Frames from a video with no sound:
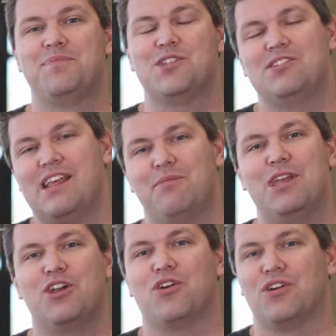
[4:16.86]
So today, let me
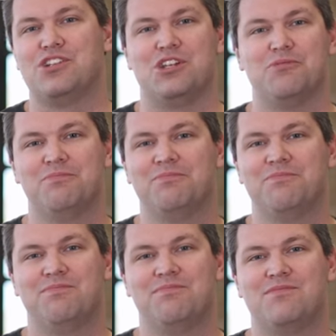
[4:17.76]
encourage you
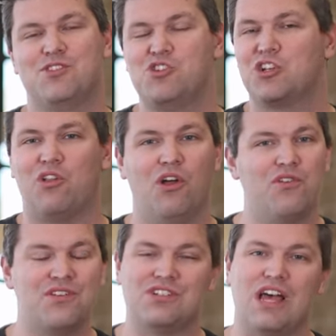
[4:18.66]
to just
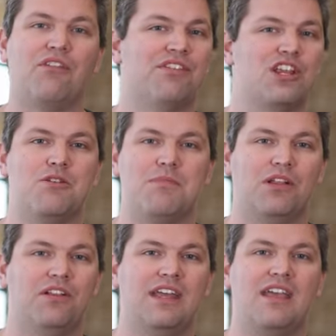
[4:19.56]
clothe yourself in
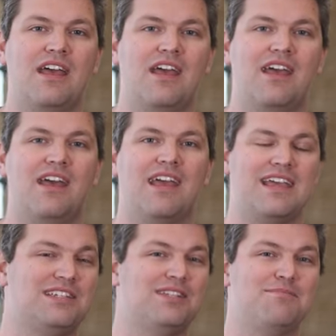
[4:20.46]
humility
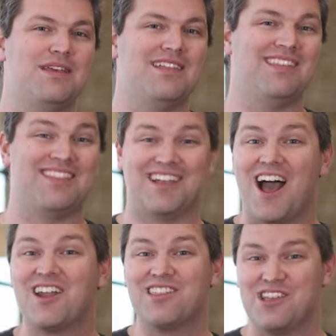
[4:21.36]
and submit that the
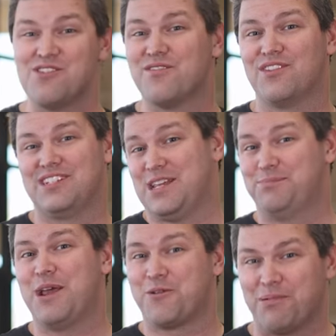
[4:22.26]
God of the universe has
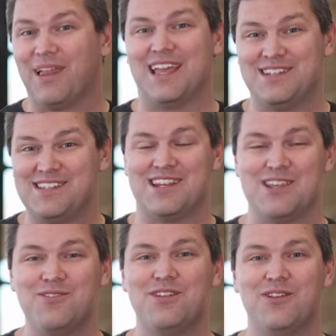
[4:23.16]
better plans than
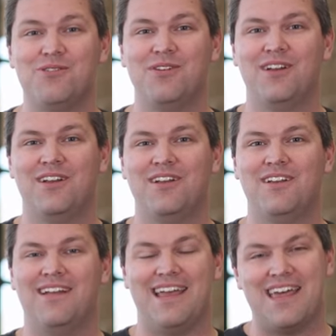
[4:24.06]
you do.
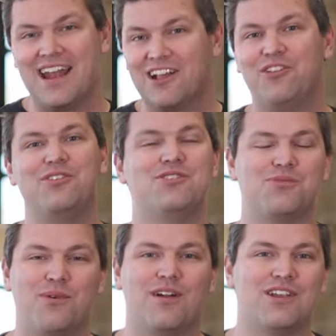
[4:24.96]
And that includes
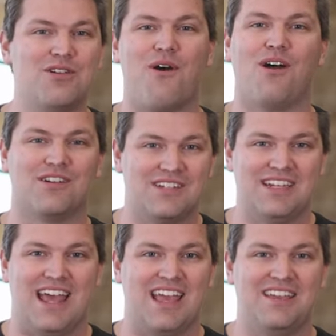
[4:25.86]
where you are
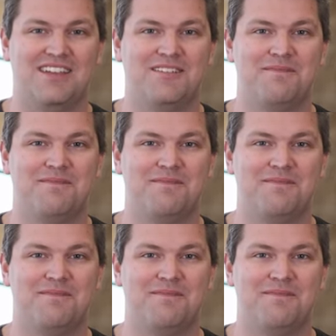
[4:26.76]
today.